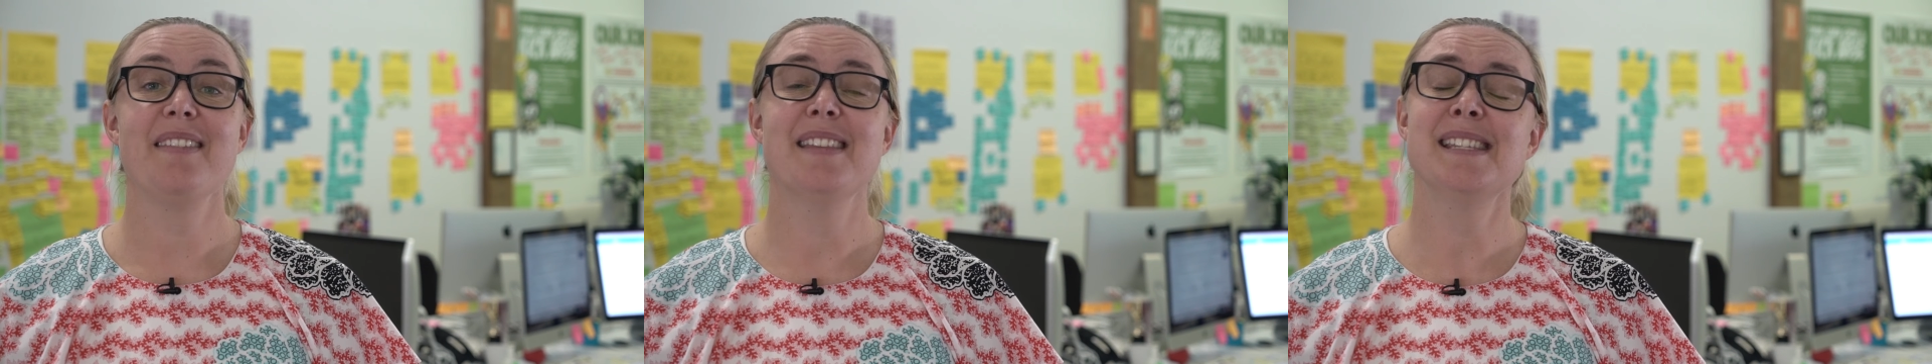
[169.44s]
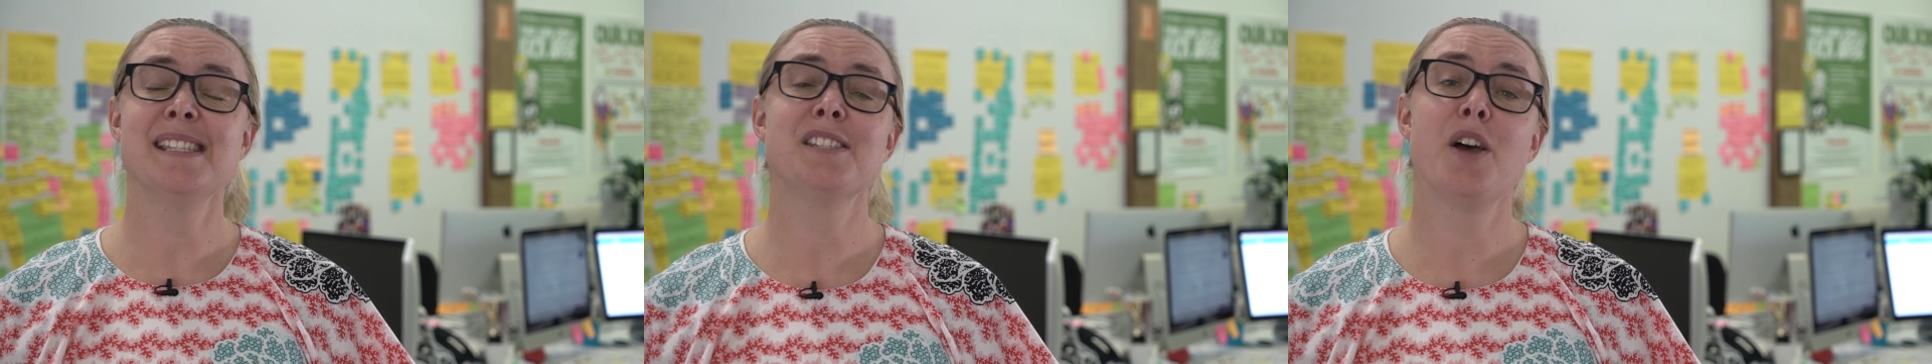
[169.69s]

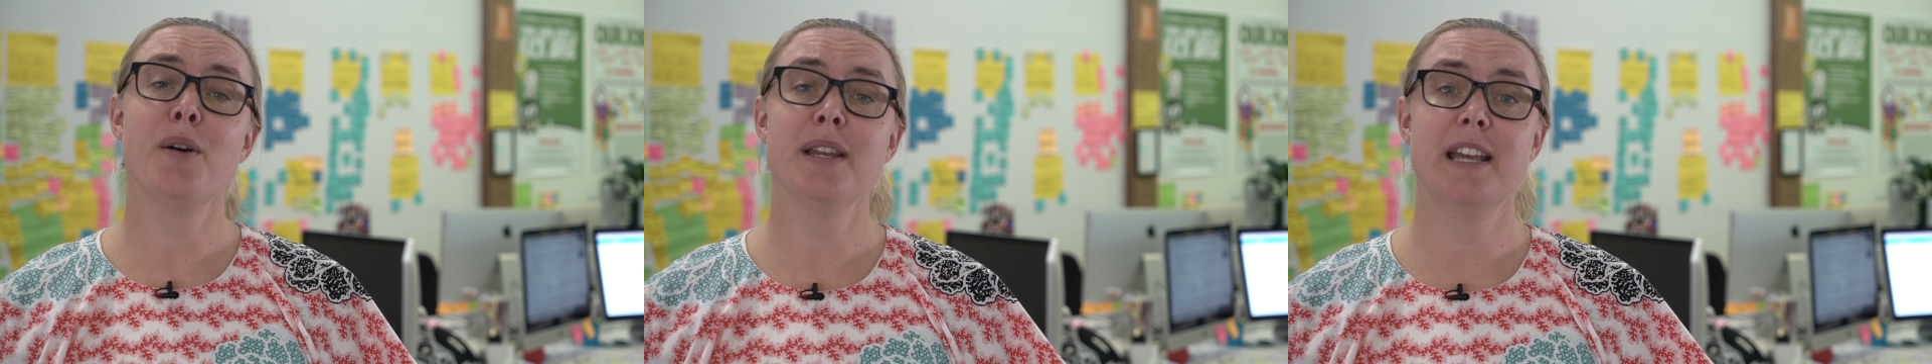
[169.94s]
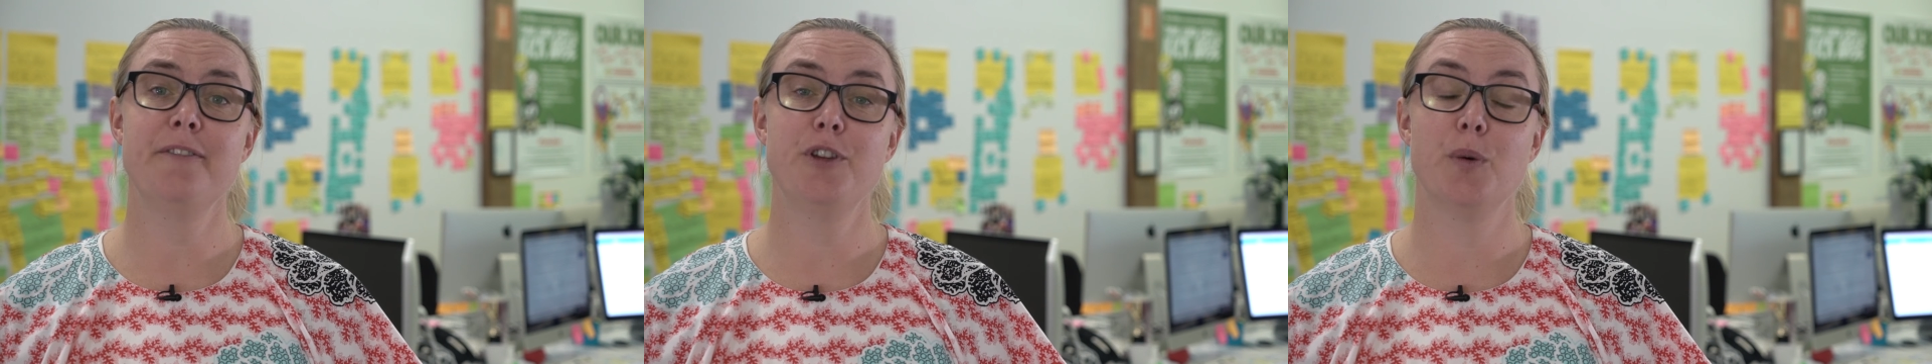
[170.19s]
This is going to
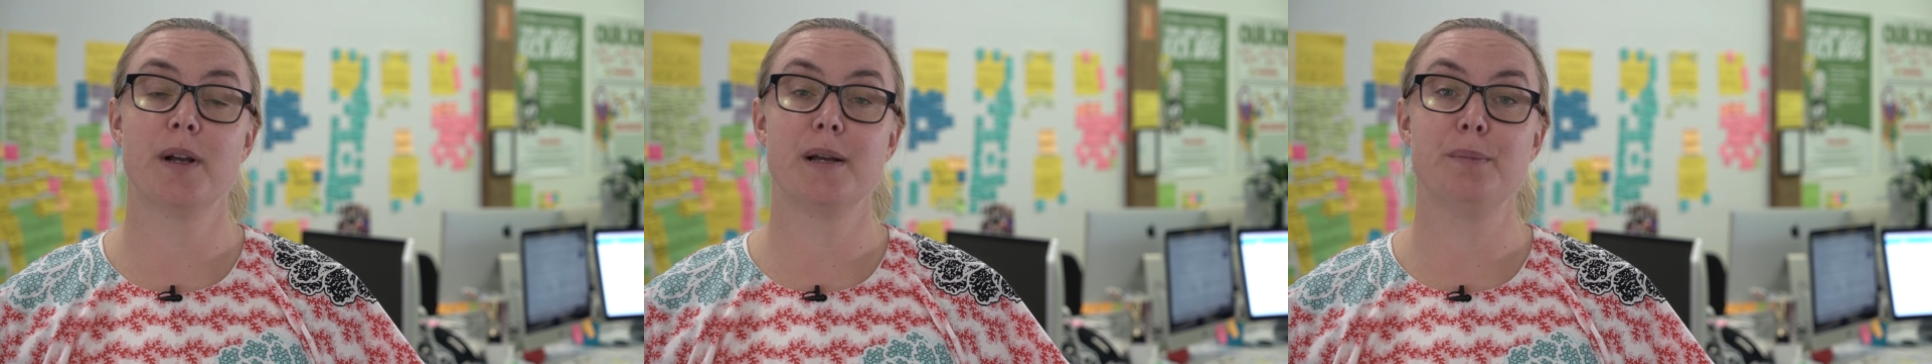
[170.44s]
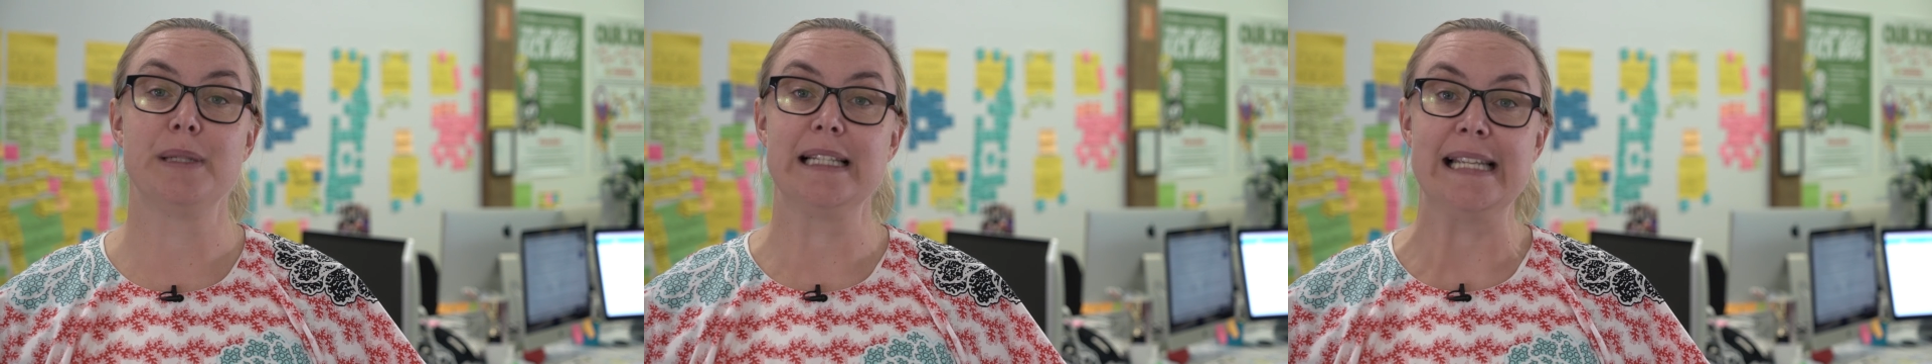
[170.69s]
give you a
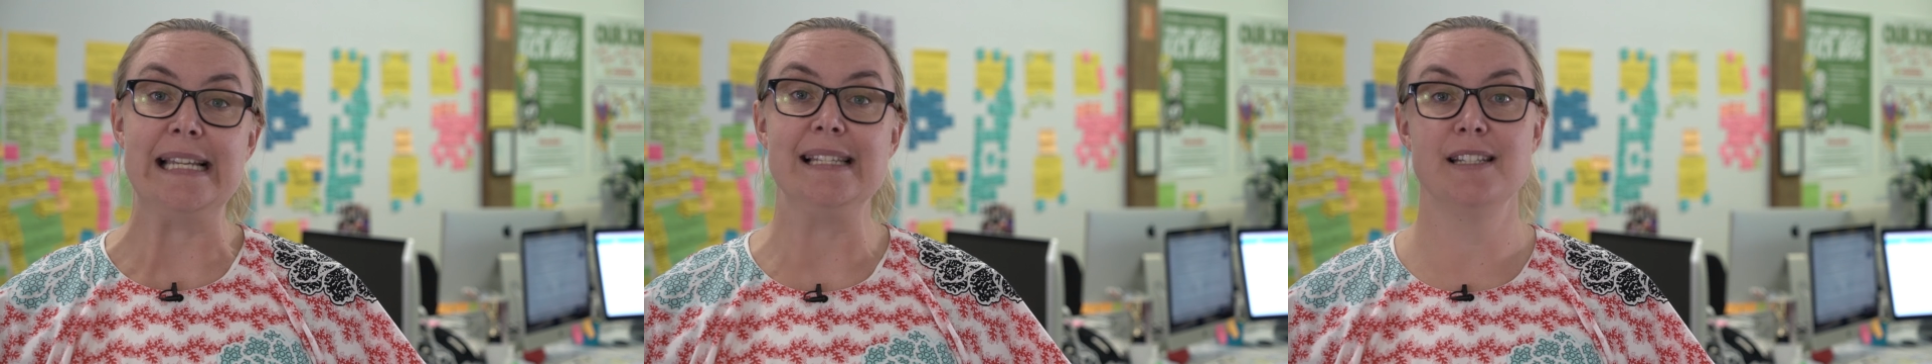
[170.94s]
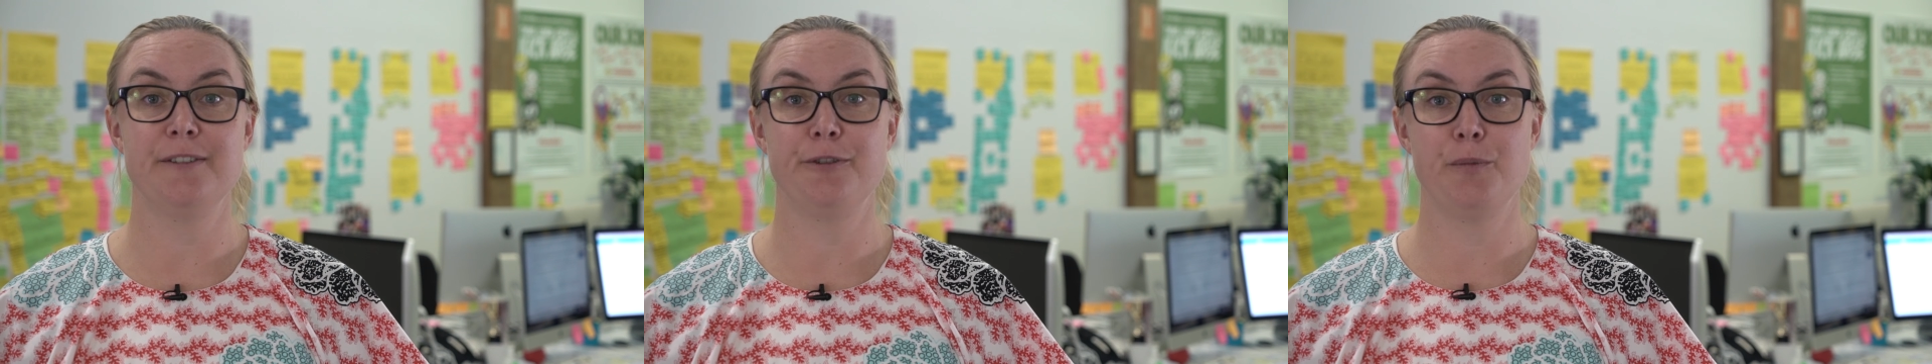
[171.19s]

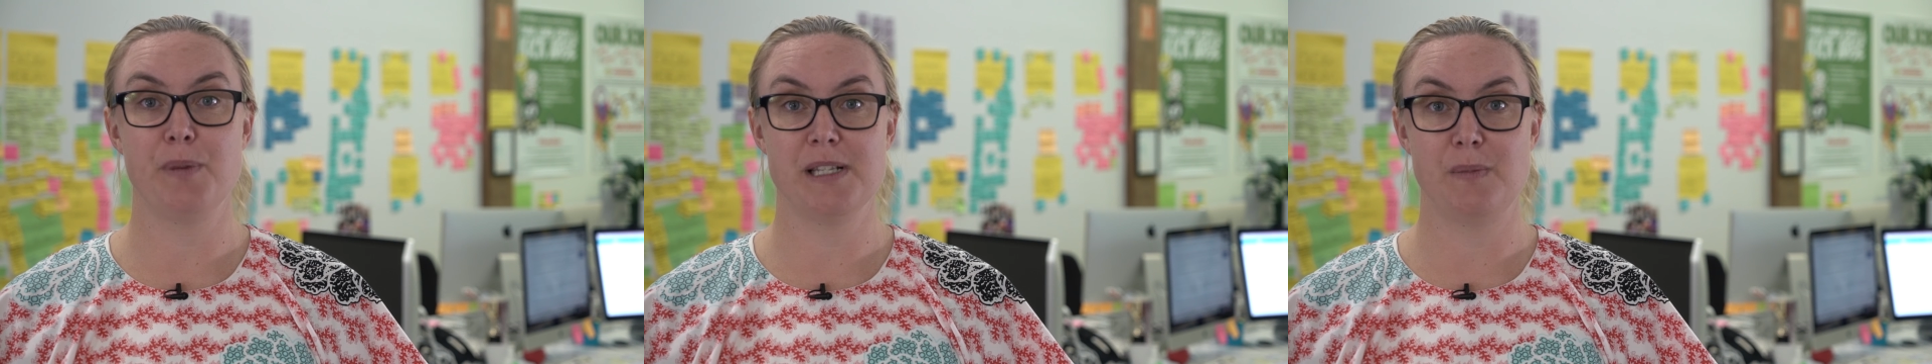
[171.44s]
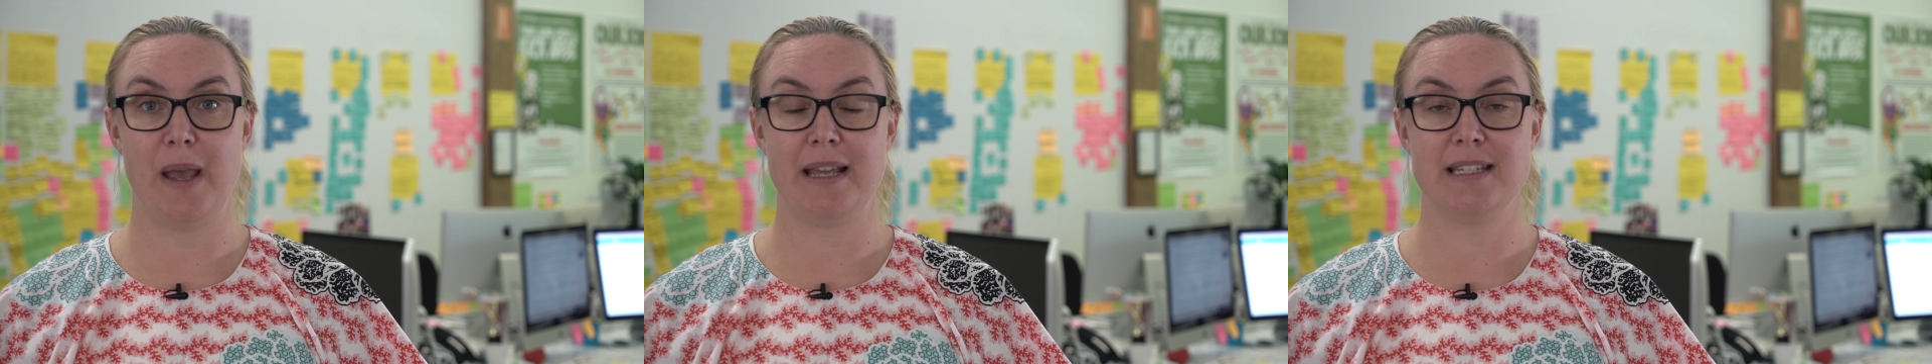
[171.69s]
completely different
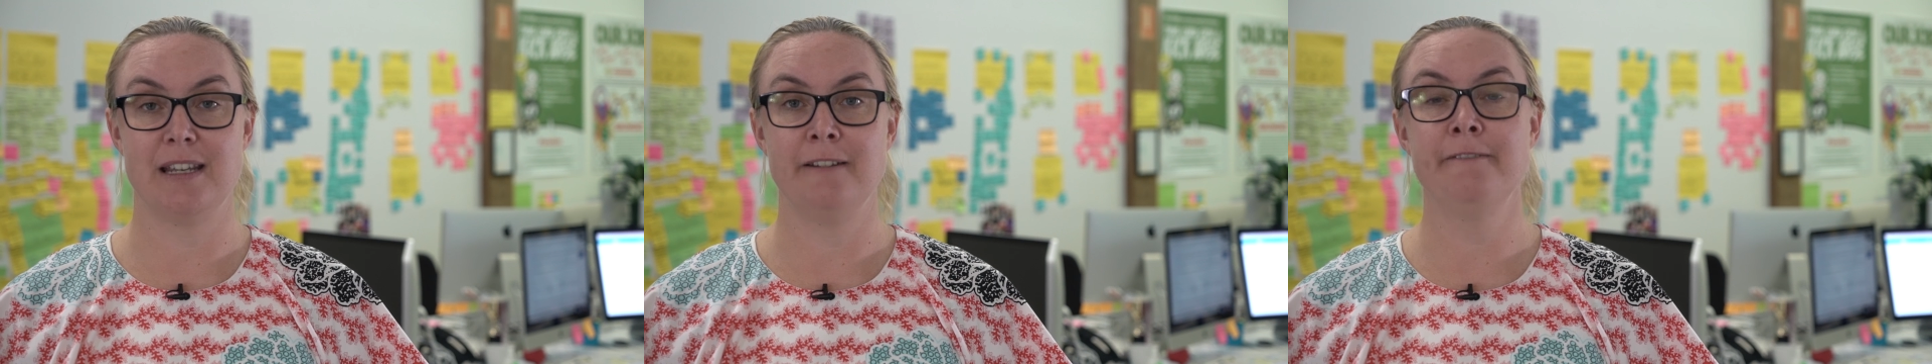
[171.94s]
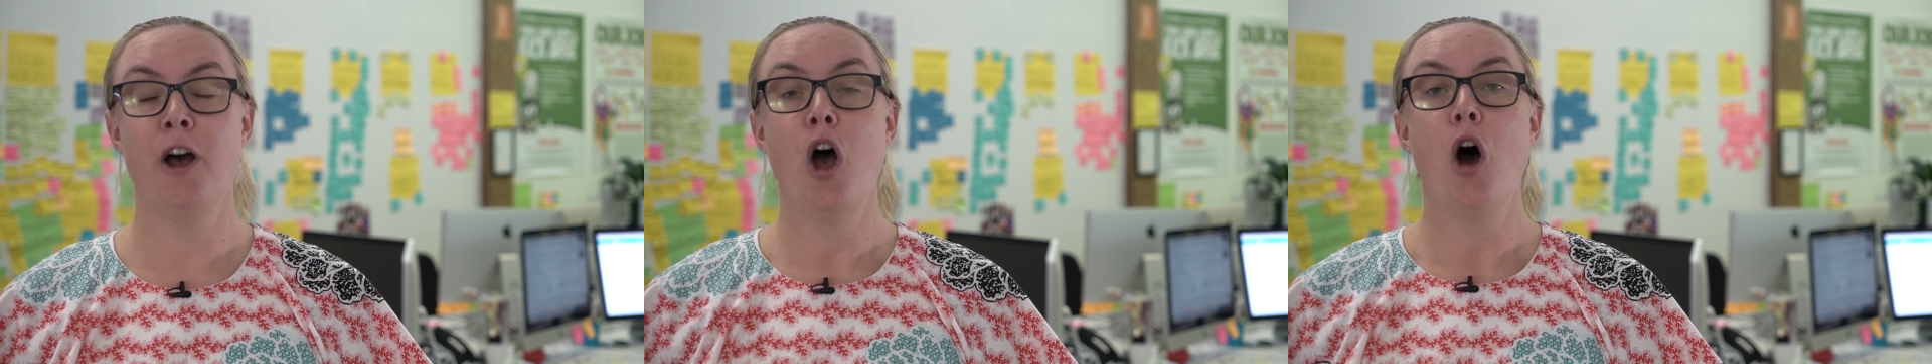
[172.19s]
perspective